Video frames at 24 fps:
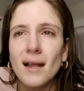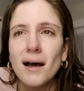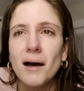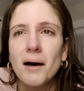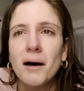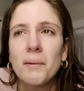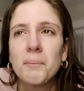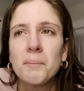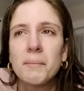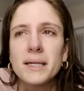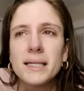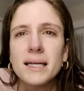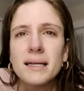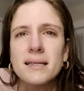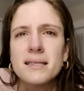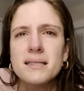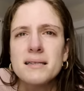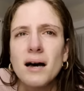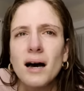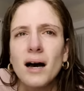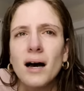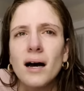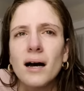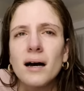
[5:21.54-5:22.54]
Um, but it's
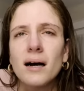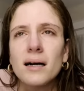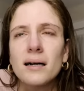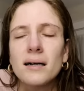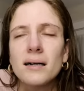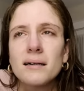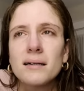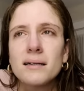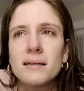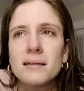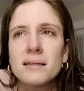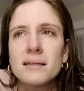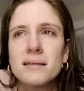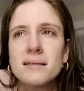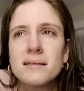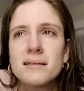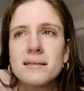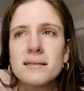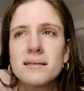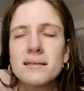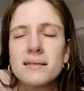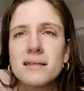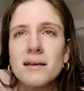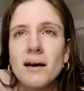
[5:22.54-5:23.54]
hard
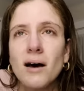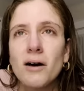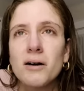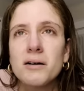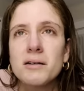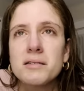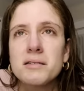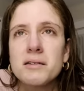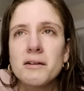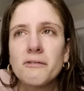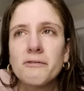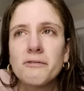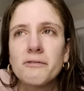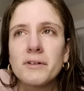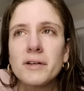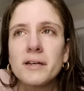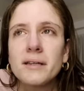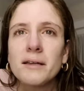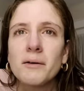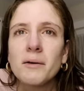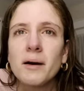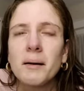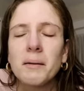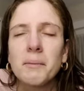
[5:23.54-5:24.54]
to also
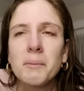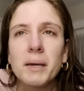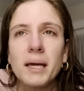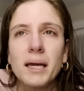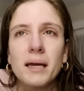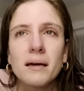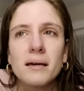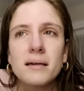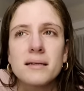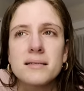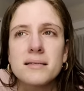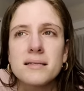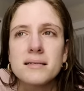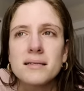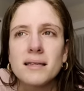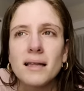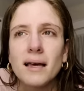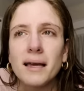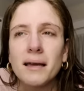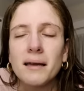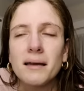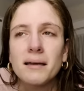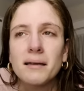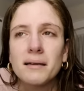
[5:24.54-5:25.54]
feel that way because
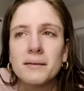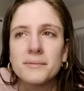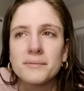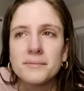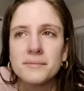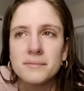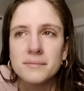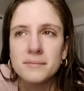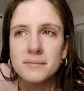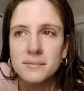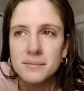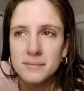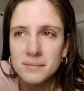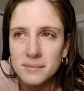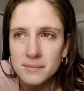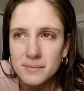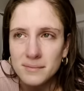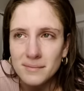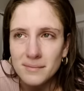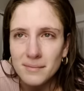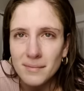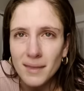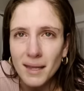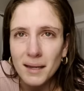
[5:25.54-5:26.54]
like
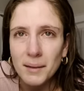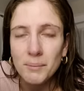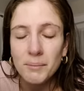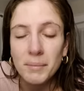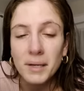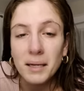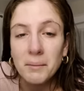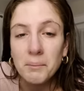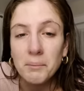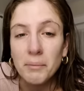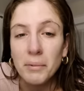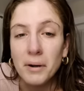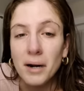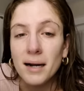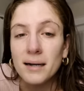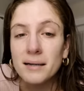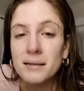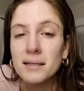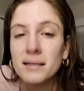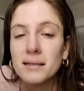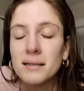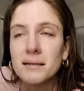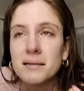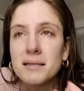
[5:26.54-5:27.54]
being
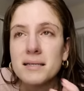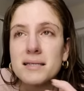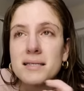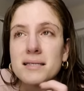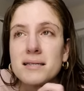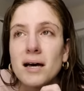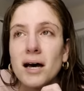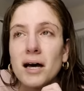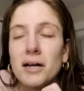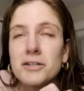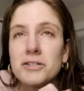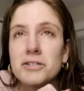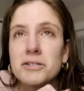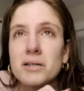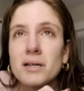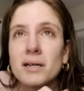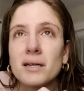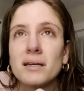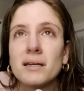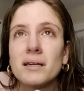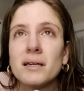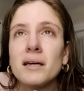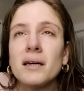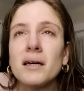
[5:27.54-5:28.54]
pregnant is such
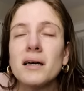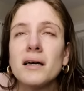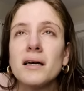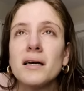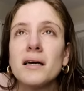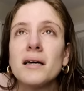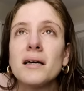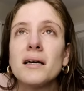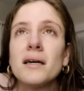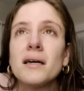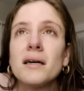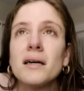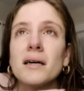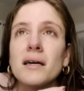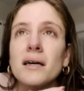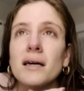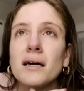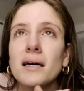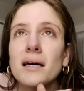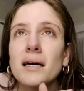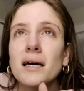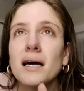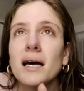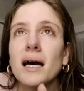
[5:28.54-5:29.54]

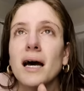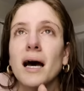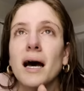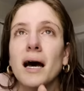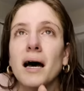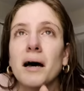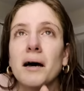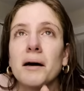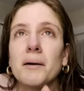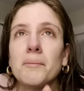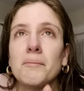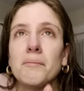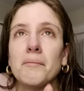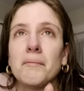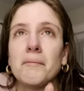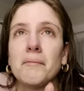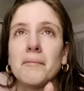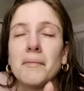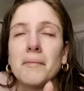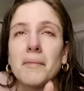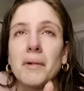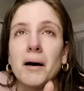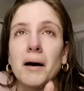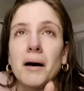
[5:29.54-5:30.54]

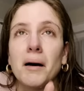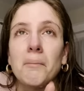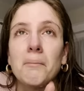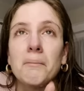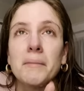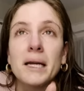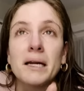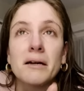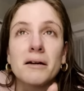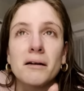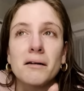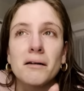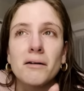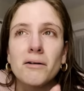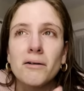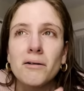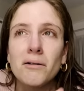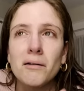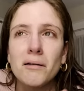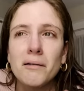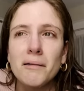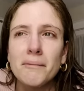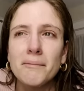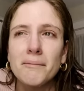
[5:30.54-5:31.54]
um, a
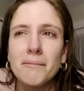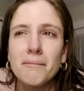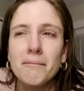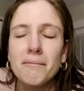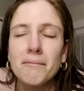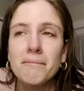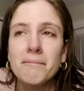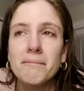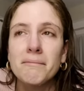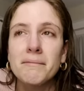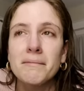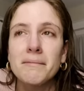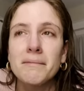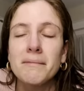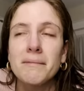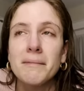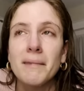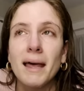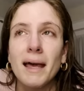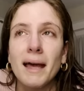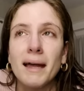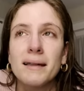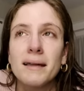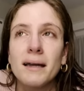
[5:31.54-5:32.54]
miracle
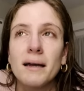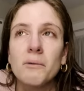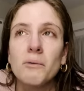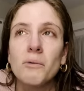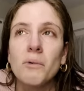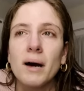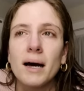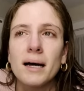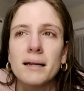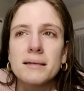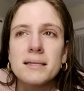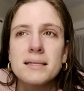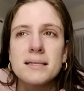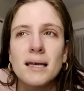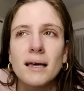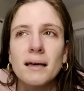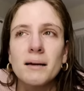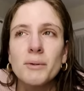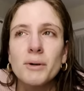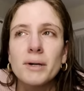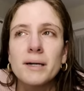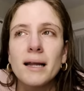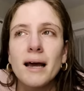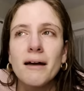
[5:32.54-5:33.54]
and I want to
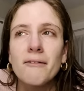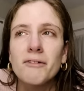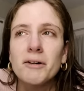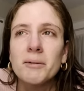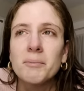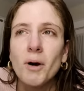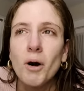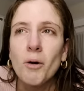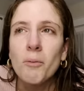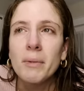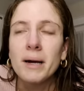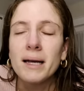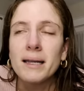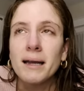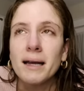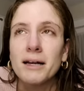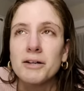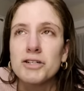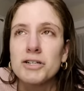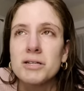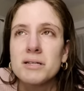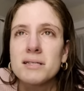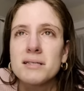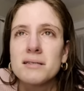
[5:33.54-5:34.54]
celebrate every moment. I
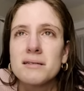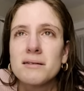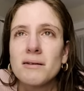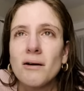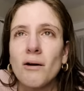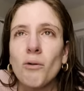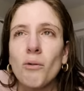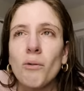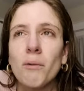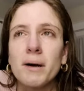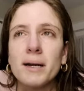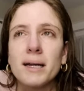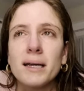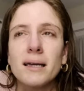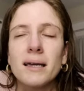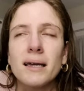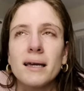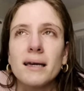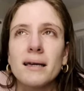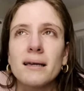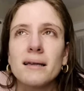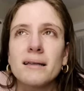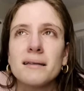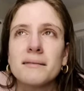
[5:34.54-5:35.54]
just don't want to
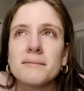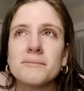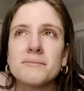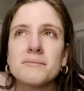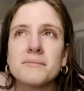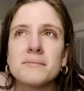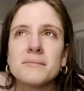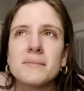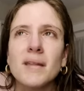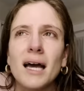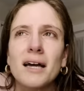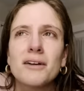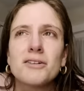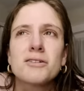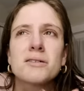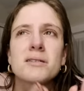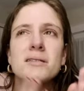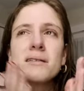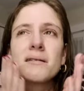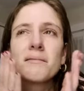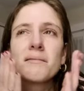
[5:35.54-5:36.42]
get, I just